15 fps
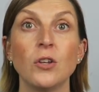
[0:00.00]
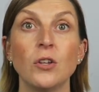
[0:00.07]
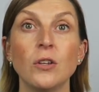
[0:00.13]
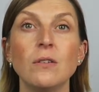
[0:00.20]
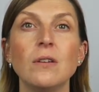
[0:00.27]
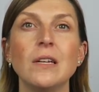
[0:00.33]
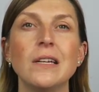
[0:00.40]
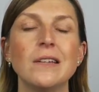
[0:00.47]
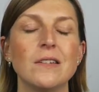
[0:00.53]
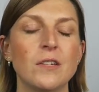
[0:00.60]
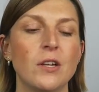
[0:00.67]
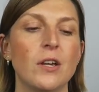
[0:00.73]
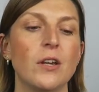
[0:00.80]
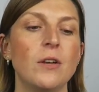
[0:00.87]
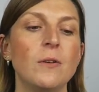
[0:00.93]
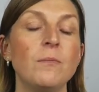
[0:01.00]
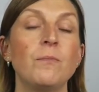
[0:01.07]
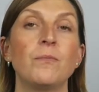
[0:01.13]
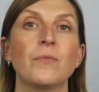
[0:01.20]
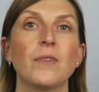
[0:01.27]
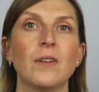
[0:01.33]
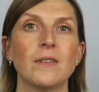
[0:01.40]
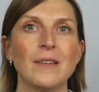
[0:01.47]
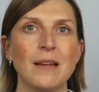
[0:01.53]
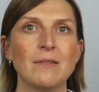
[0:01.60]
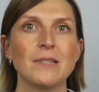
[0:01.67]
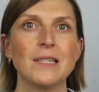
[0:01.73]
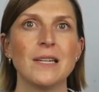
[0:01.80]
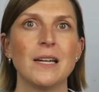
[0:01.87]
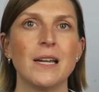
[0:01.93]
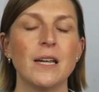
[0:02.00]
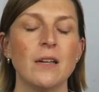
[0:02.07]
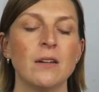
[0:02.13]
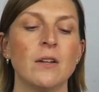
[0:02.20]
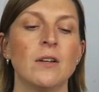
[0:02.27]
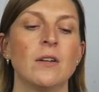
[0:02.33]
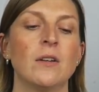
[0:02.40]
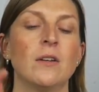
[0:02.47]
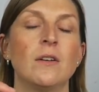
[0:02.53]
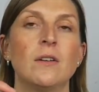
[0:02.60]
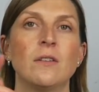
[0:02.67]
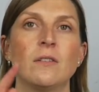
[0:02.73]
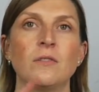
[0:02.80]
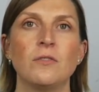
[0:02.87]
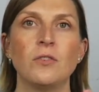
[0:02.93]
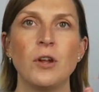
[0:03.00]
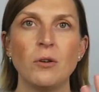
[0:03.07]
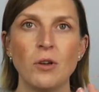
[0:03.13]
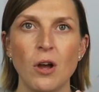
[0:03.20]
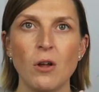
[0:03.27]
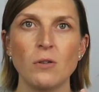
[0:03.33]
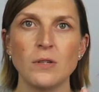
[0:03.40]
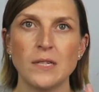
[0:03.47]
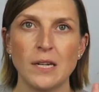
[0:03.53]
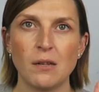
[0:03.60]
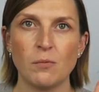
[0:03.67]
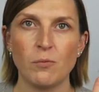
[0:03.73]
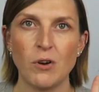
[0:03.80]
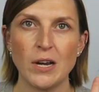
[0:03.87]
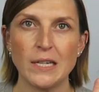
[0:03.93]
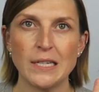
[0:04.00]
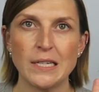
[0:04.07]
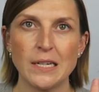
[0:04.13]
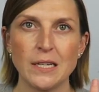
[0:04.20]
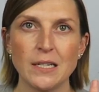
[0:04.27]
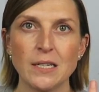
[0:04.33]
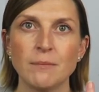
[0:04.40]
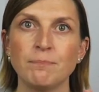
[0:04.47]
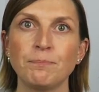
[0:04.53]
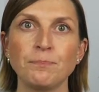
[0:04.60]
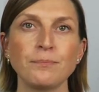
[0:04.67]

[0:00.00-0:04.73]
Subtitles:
You need to, it sounds silly, know your wholesale prices,